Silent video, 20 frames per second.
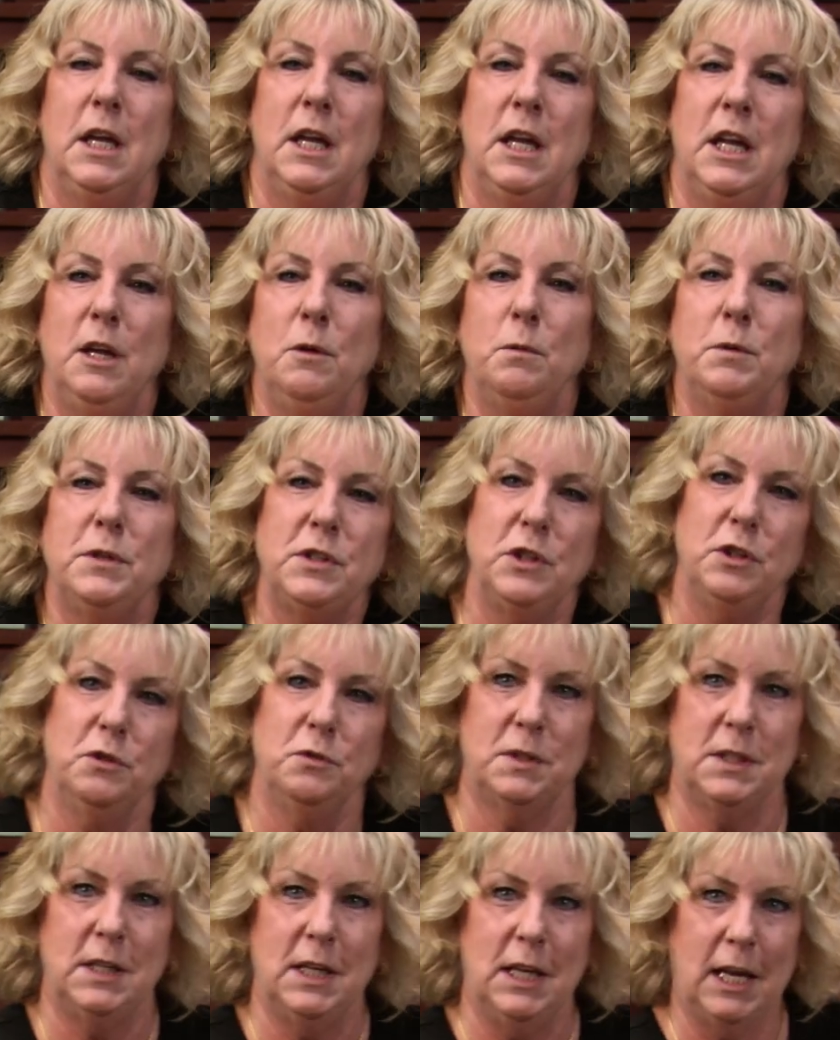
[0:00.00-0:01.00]
He was
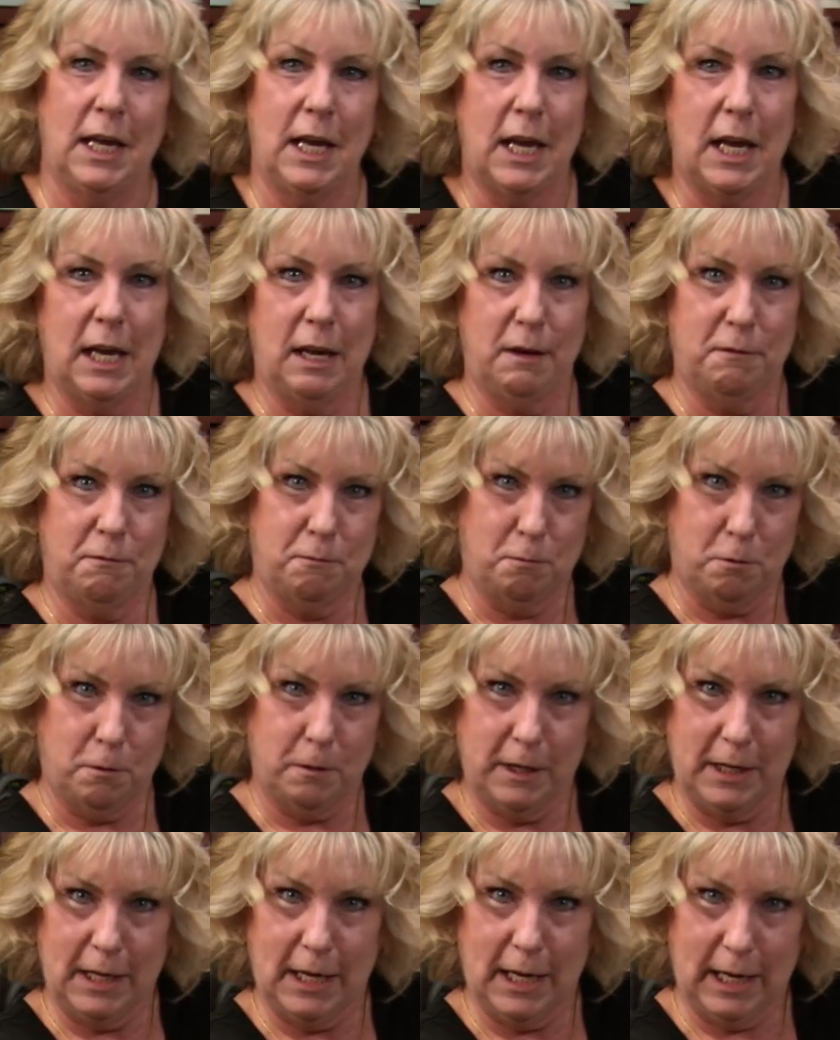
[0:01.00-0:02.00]
using a
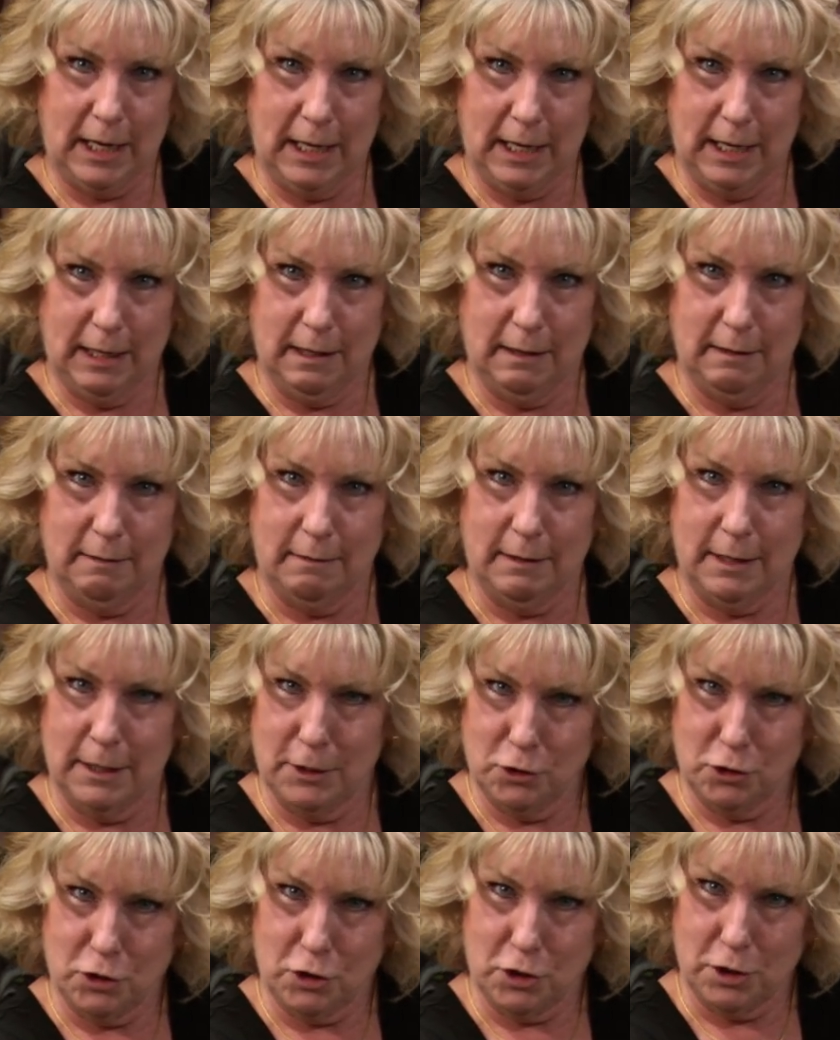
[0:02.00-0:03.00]
48
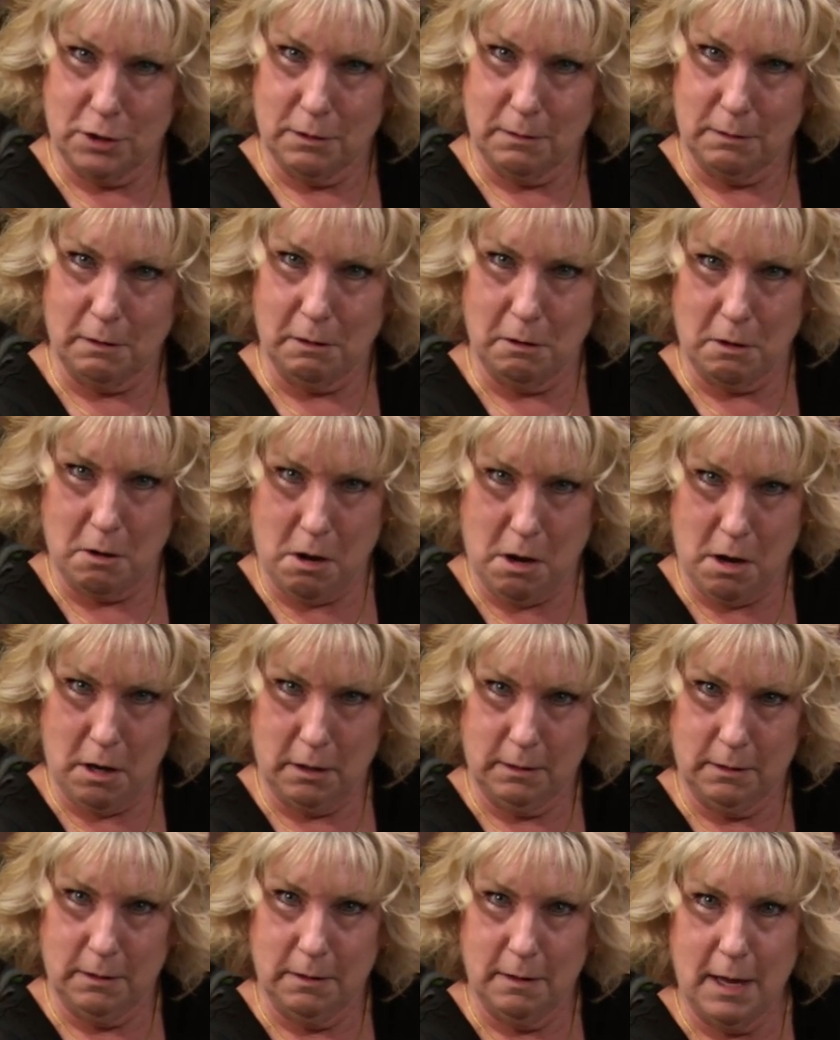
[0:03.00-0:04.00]
inch
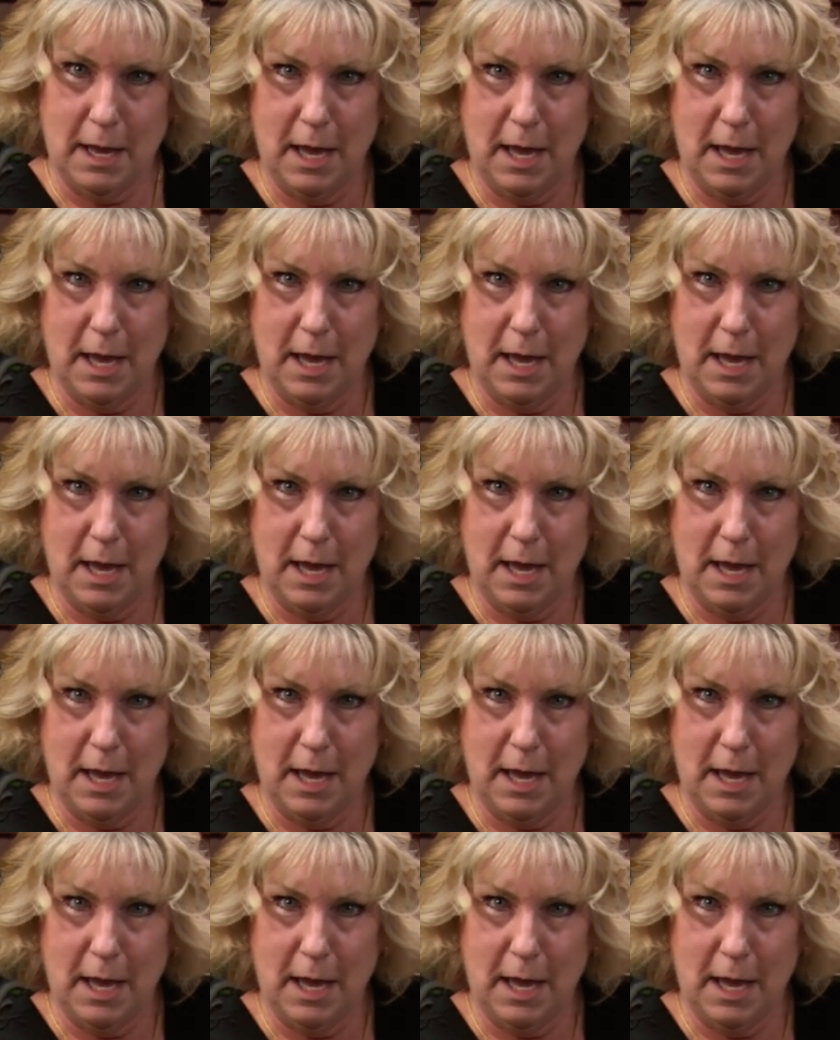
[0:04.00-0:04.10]
long